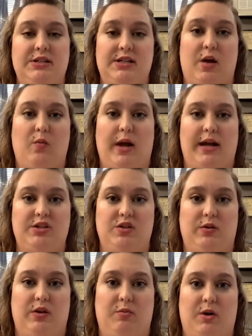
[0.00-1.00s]
to help guide
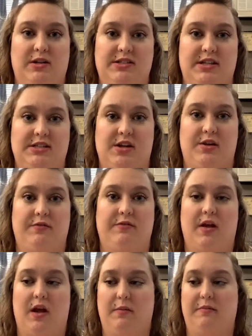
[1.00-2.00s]
you in the process of
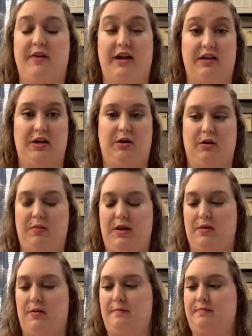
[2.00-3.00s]
filing your
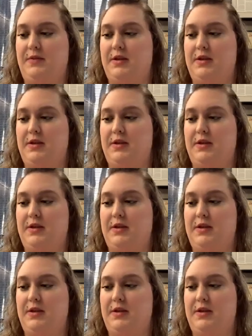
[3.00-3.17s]
appeal.